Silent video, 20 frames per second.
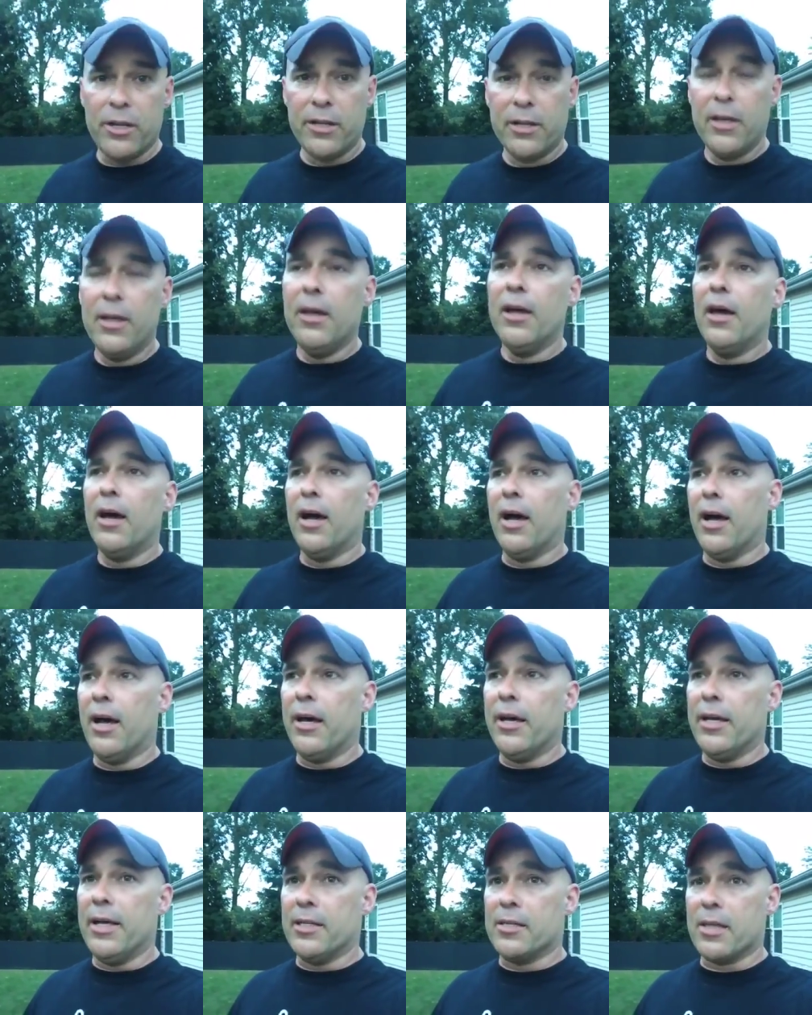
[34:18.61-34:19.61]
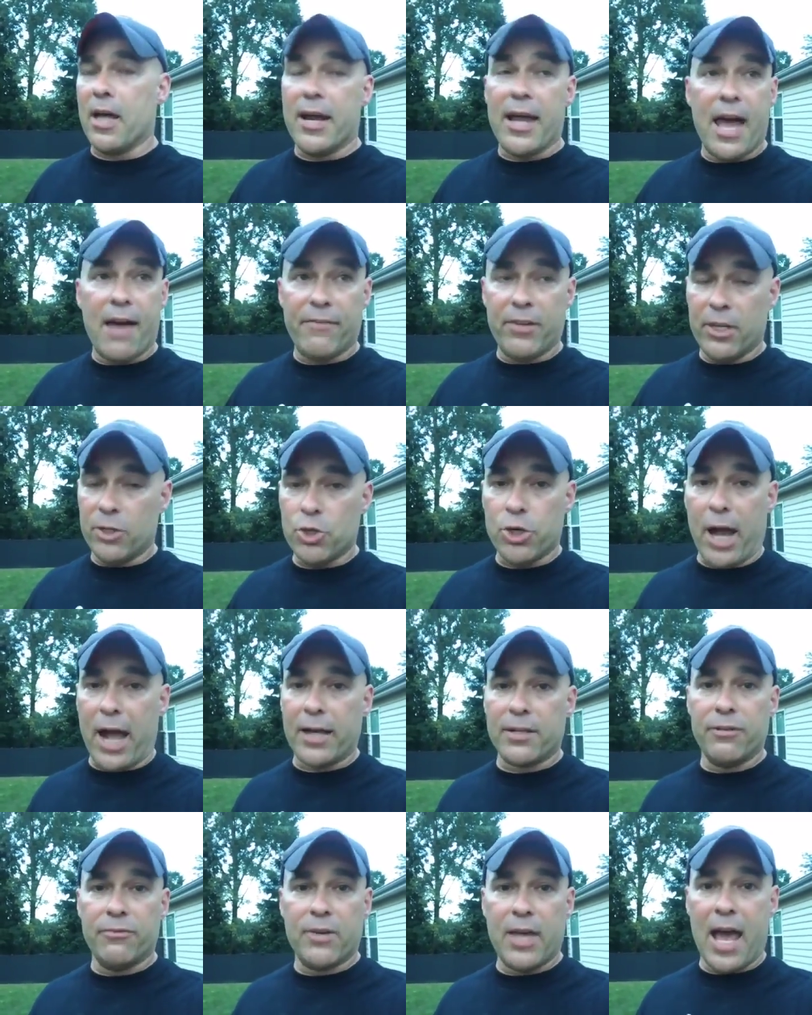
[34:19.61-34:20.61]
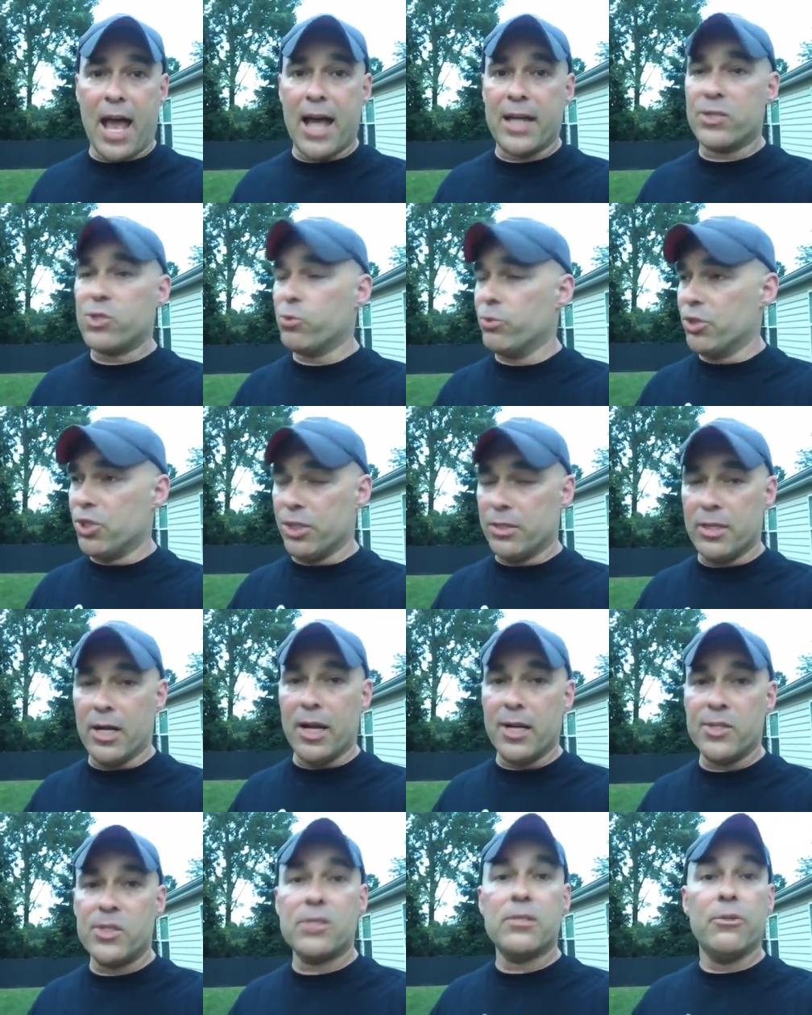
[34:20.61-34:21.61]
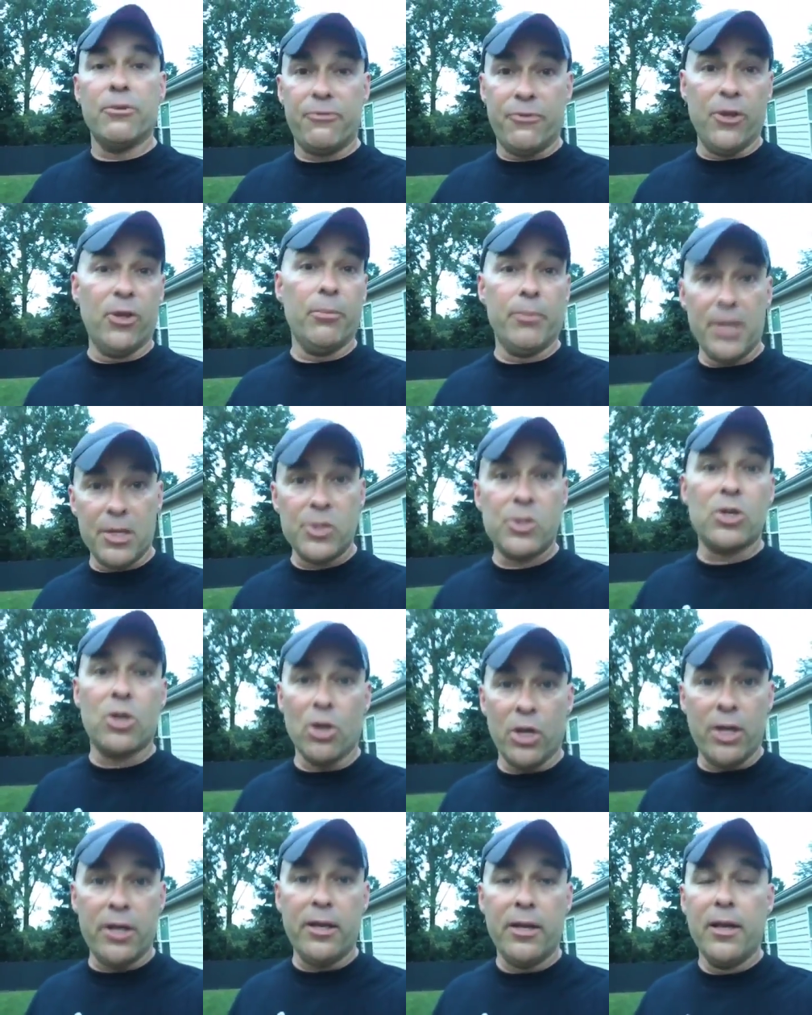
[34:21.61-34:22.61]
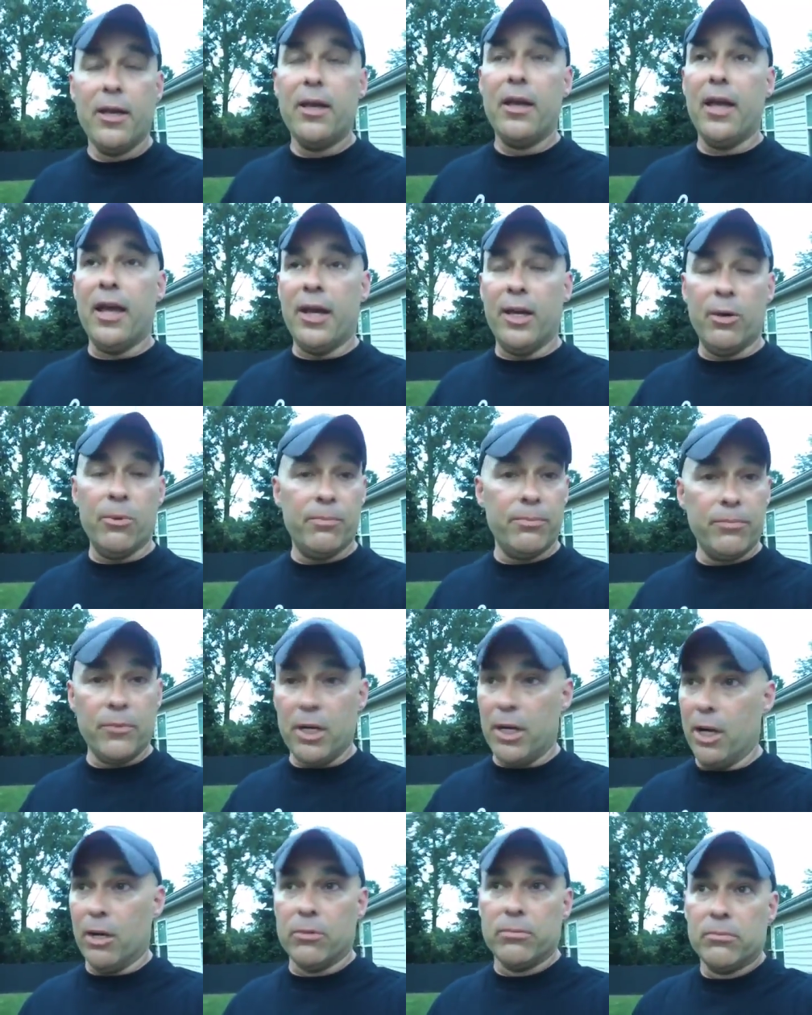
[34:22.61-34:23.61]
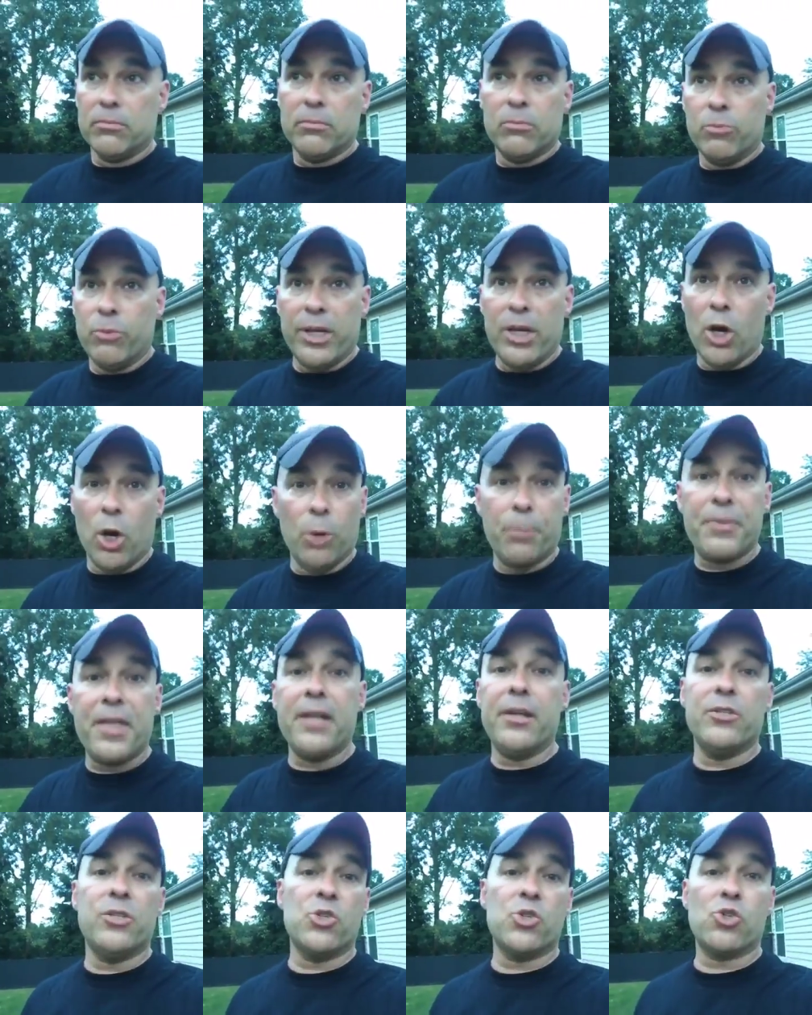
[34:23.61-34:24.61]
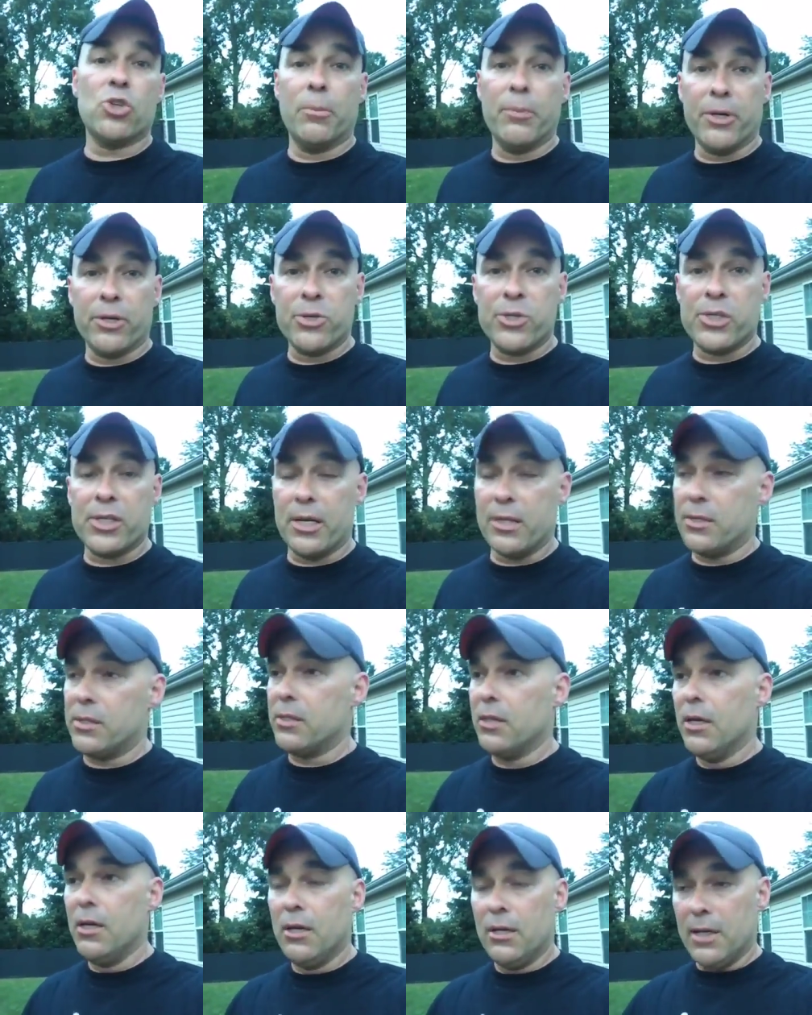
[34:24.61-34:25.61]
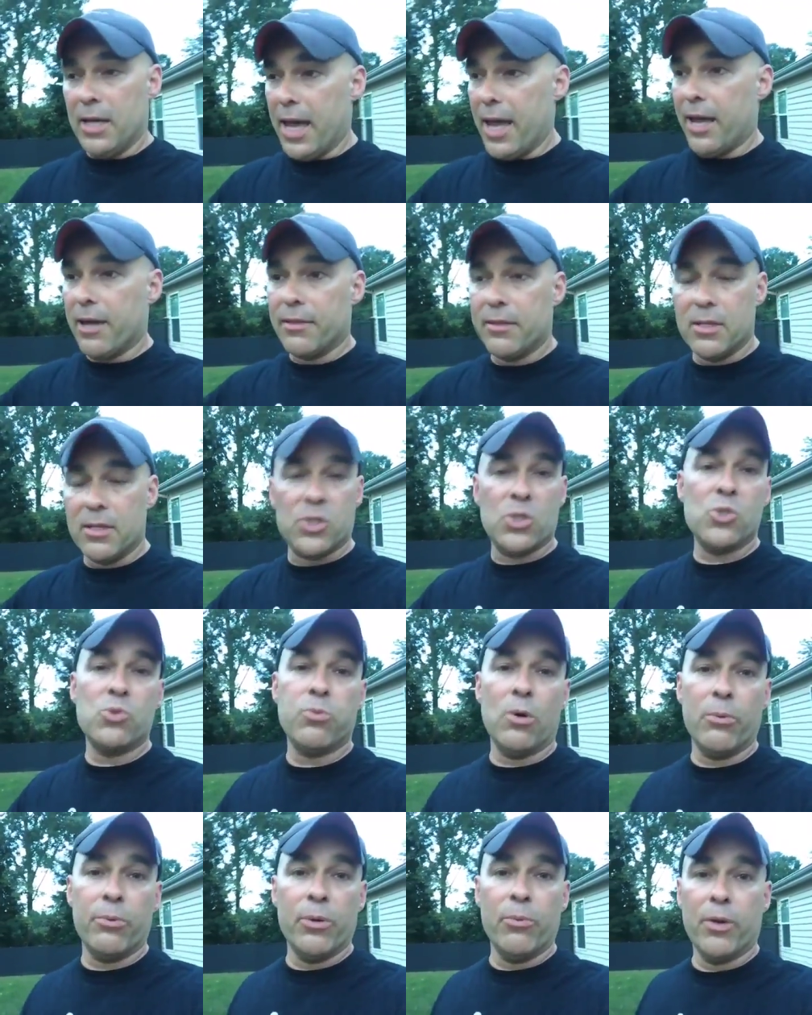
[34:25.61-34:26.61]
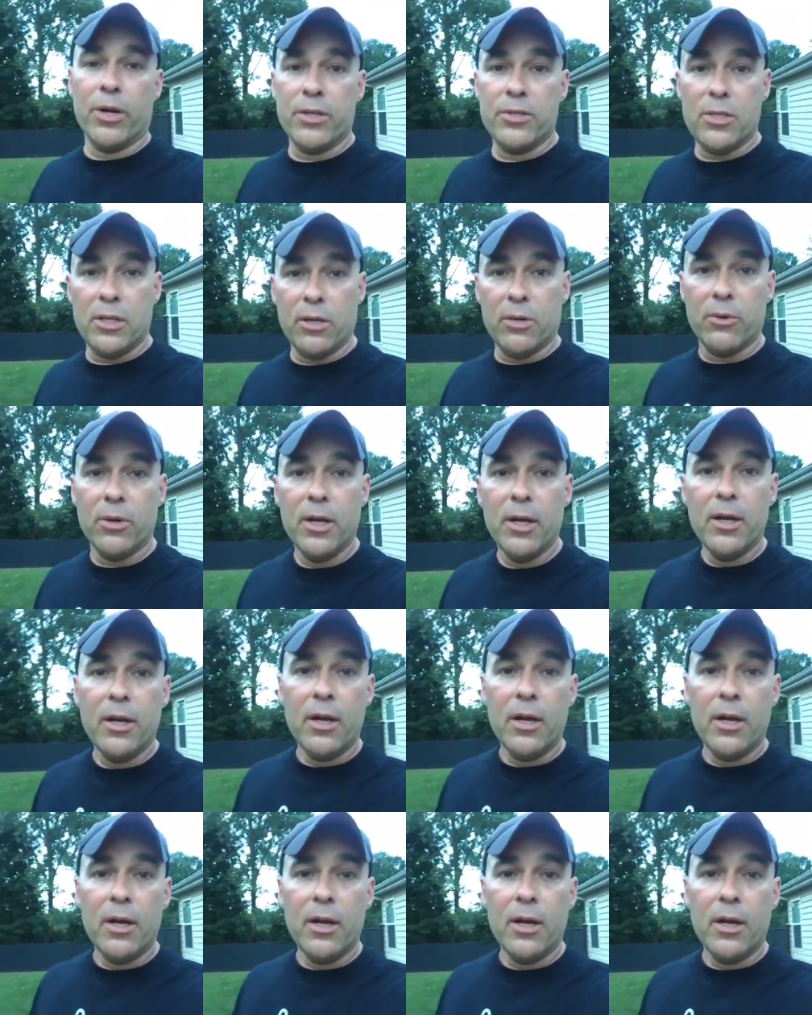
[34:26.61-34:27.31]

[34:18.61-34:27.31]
It's got to have an attractive cast, which it does. The film is good. And it, you know, we hope that a distributor says, yeah, this is what we want to do.